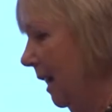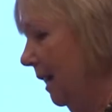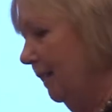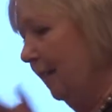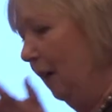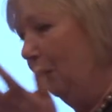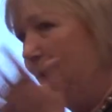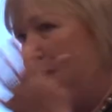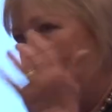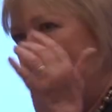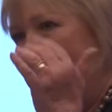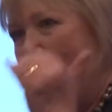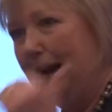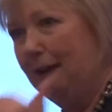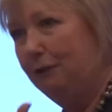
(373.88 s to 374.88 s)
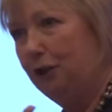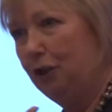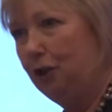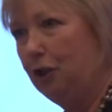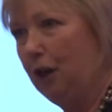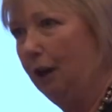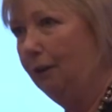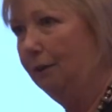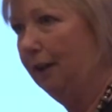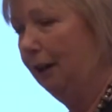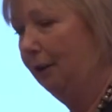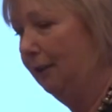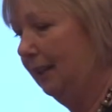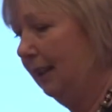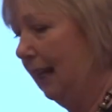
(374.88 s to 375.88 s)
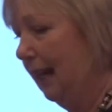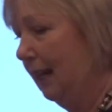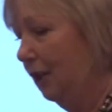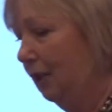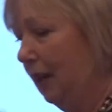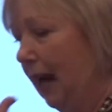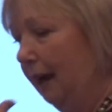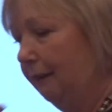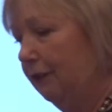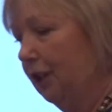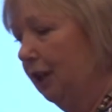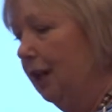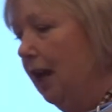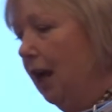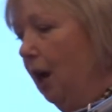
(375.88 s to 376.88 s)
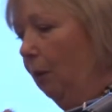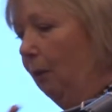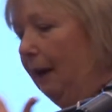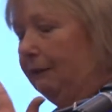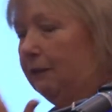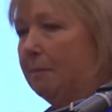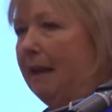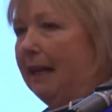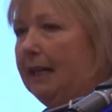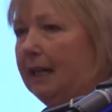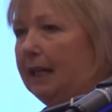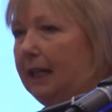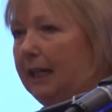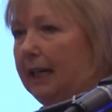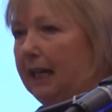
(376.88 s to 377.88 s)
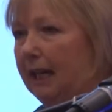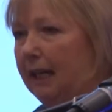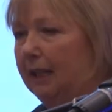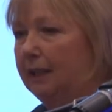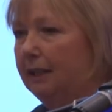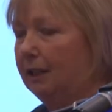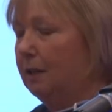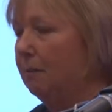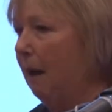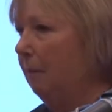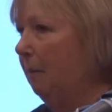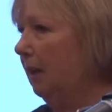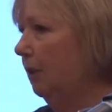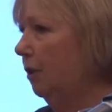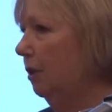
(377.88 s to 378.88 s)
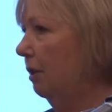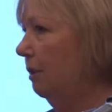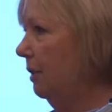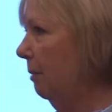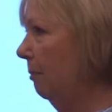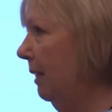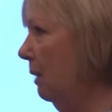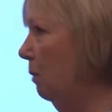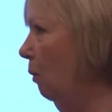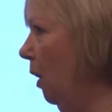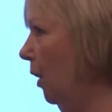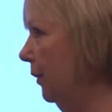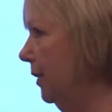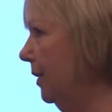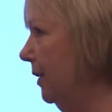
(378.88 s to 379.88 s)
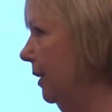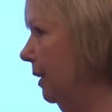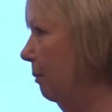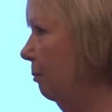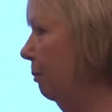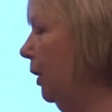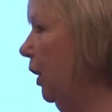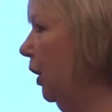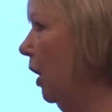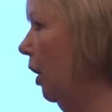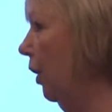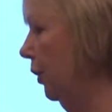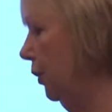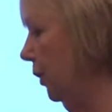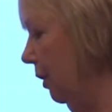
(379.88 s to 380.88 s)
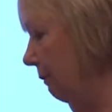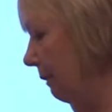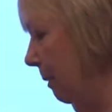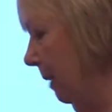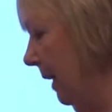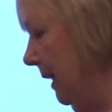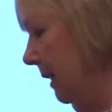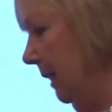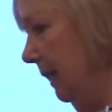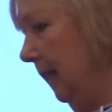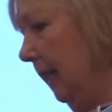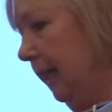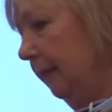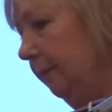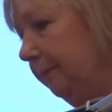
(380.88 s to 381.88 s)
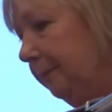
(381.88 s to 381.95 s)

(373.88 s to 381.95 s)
So you have to show those things. We have to make it clear that you might be able to do something once, but you can't do it repeatedly.